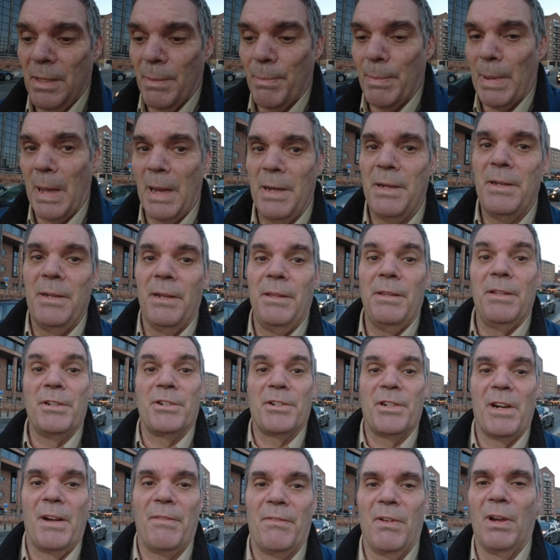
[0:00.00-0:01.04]
The bed in the
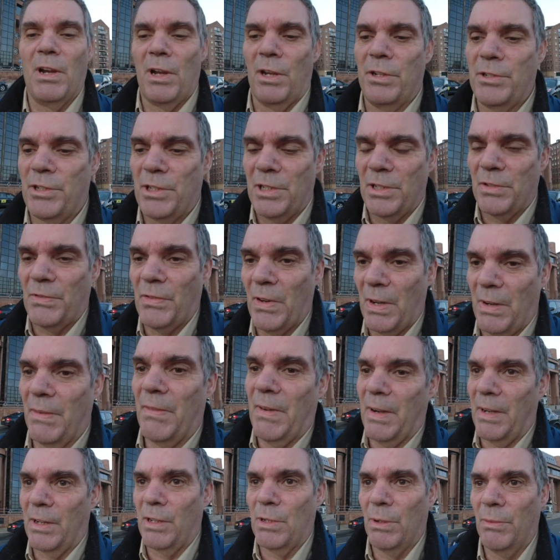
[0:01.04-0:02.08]
Travelodge is very,
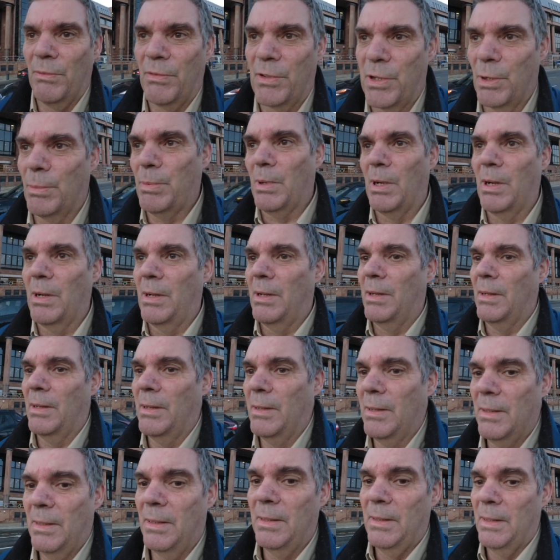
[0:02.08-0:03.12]
very comfortable.
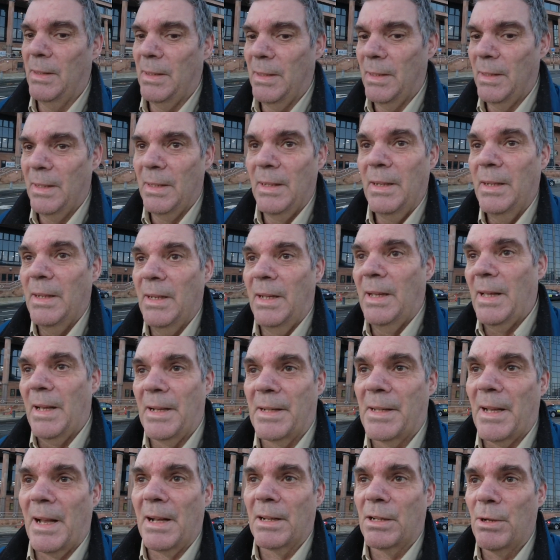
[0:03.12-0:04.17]

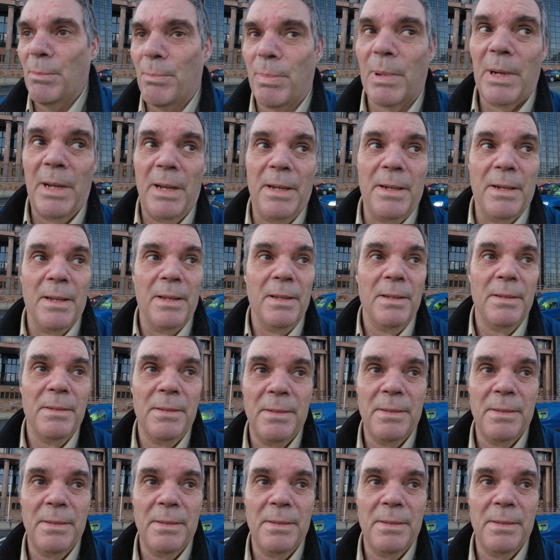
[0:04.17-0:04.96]
Can't complain.